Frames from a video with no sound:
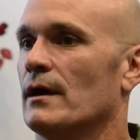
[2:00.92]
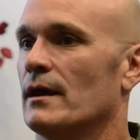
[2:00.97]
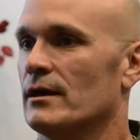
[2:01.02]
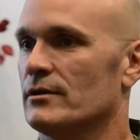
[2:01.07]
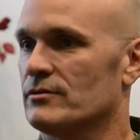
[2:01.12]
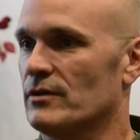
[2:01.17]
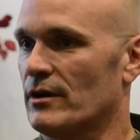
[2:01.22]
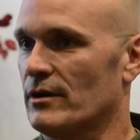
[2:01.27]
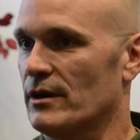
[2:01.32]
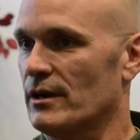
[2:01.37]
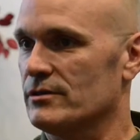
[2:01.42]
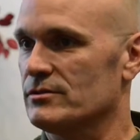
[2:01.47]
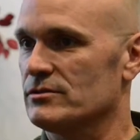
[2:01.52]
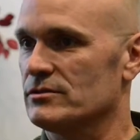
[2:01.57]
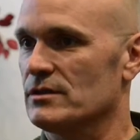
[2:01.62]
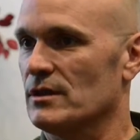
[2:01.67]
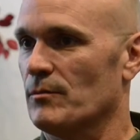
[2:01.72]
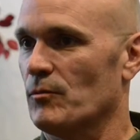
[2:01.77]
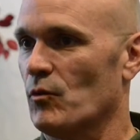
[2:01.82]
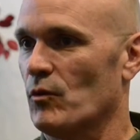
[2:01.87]
It's our nation's
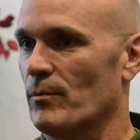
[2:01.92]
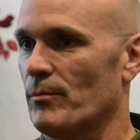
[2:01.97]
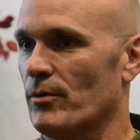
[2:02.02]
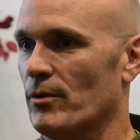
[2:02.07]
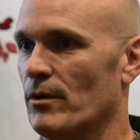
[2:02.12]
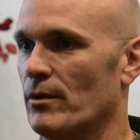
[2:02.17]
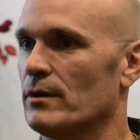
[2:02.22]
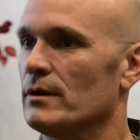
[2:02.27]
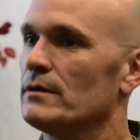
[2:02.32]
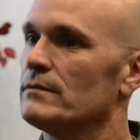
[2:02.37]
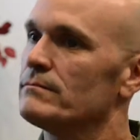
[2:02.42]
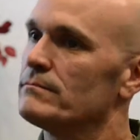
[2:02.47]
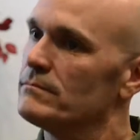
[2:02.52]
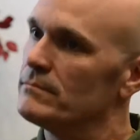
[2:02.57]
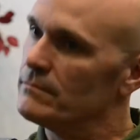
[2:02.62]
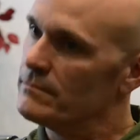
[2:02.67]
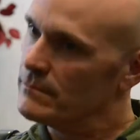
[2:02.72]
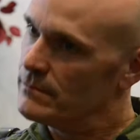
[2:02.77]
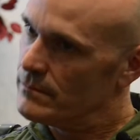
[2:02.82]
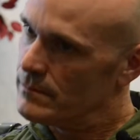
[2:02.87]
number one priority.
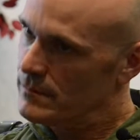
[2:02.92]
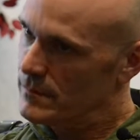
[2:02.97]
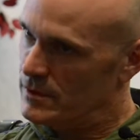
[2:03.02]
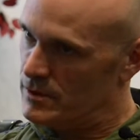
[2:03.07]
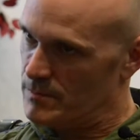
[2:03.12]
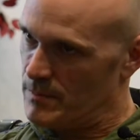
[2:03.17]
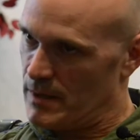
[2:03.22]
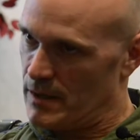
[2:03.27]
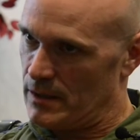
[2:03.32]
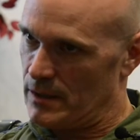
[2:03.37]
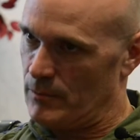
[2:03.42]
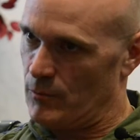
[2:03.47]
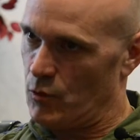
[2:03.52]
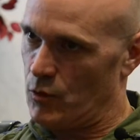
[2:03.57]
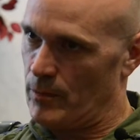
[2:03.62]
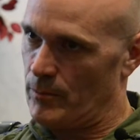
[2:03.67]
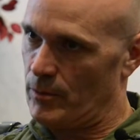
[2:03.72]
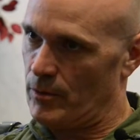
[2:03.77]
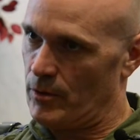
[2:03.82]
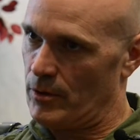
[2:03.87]
It's my number
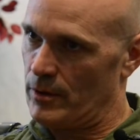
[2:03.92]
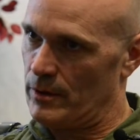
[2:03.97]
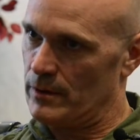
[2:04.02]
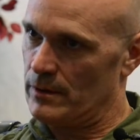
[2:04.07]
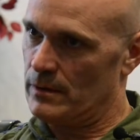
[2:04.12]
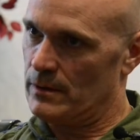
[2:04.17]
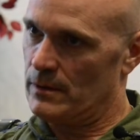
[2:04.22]
one priority.